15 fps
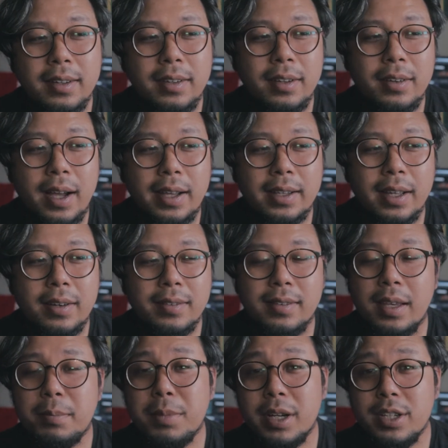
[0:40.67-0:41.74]
I cannot
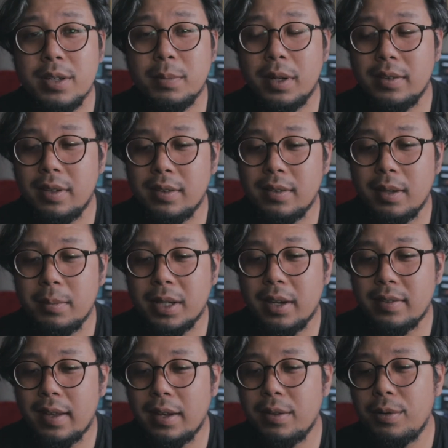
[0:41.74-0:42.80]
say much about TikTok
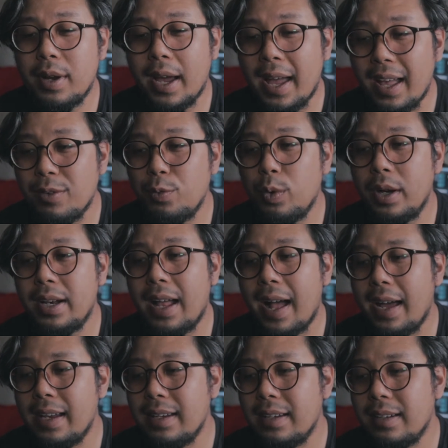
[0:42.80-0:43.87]
because I don't have one.
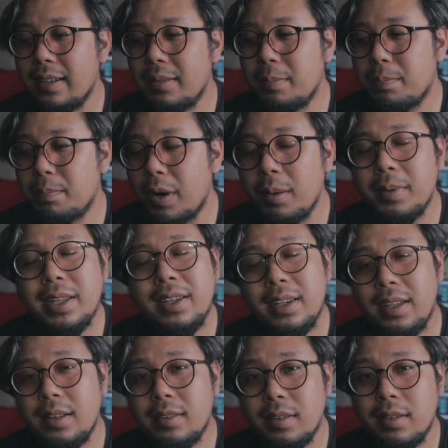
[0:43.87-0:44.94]
I probably
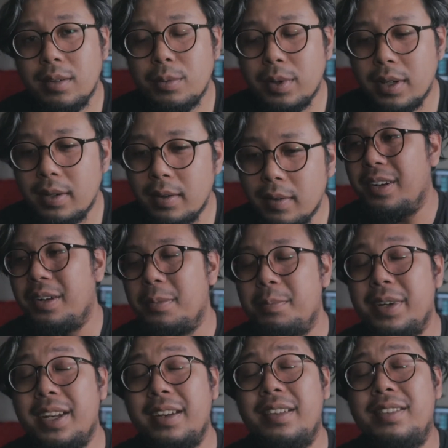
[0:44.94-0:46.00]
need to do one,
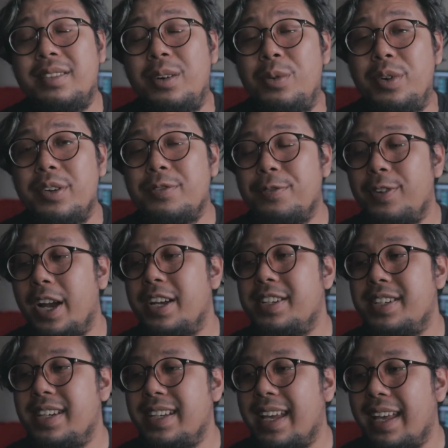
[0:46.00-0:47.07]
but it is so
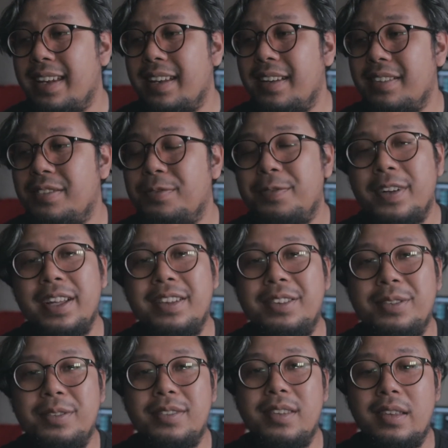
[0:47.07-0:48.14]
refreshing and it is fun
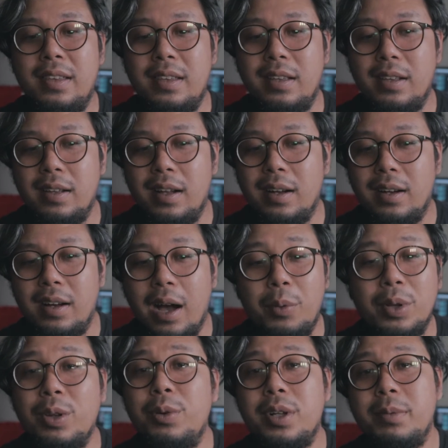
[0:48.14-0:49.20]
to see our
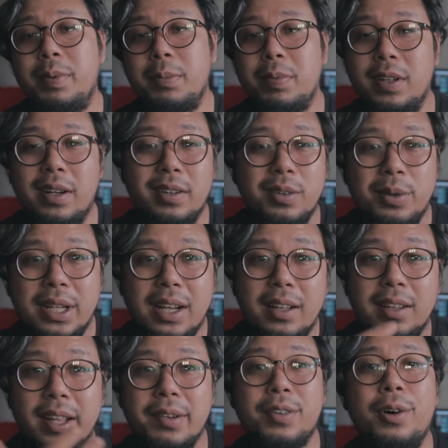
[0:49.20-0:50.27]
local people are doing a
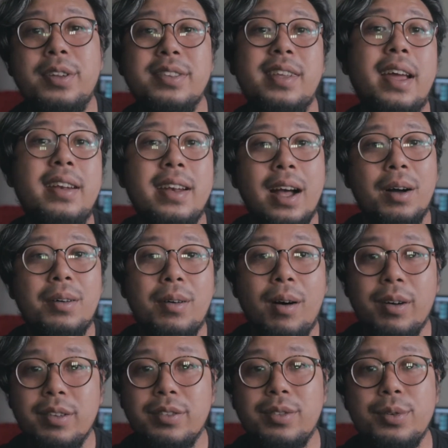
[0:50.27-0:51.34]
lot of content now
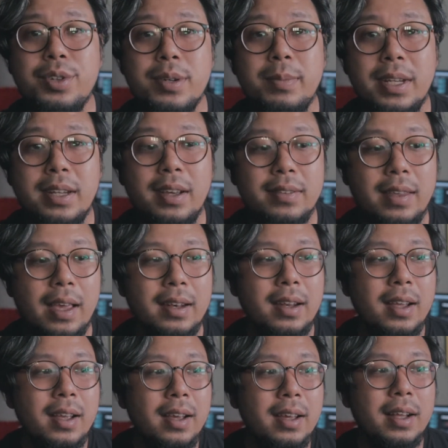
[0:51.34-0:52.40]
on social medias,
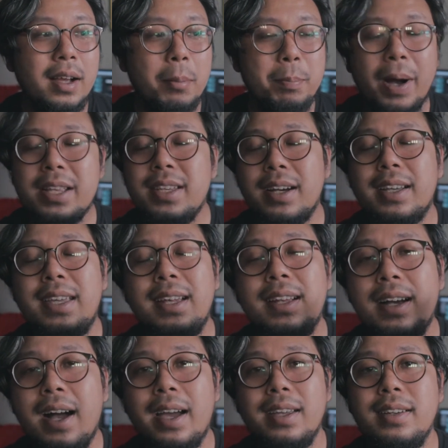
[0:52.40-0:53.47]
and banyak
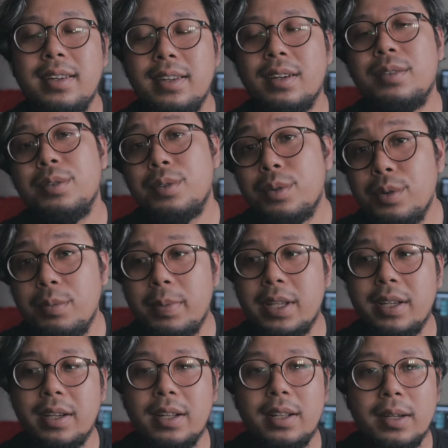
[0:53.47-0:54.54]
gila idea yang cool,
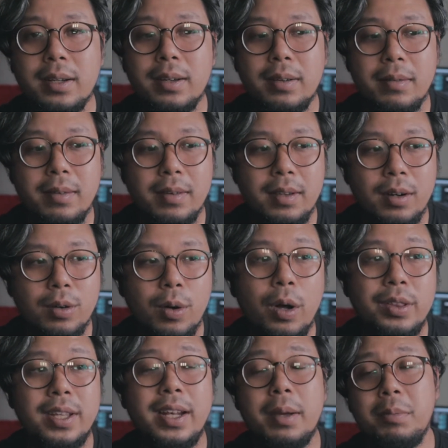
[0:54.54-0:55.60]
banyak gila
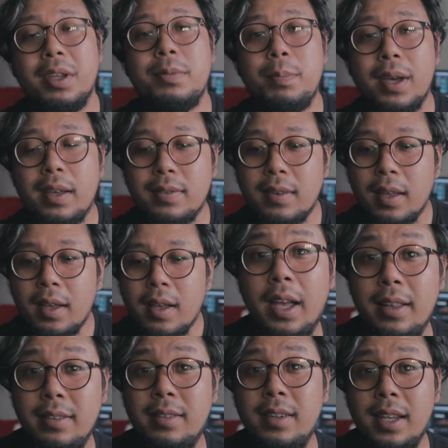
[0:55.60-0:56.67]
content yang best.
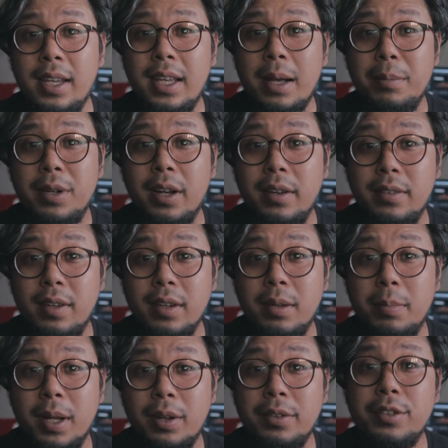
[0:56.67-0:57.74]
And today I'm gonna talk
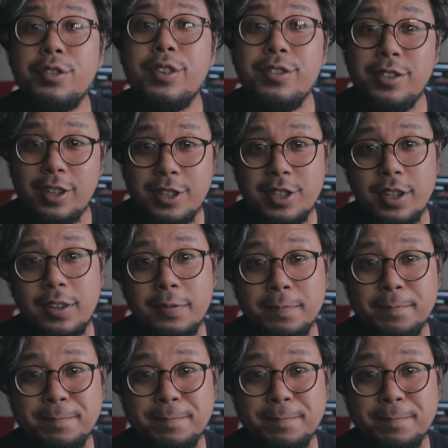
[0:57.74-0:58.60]
about transition.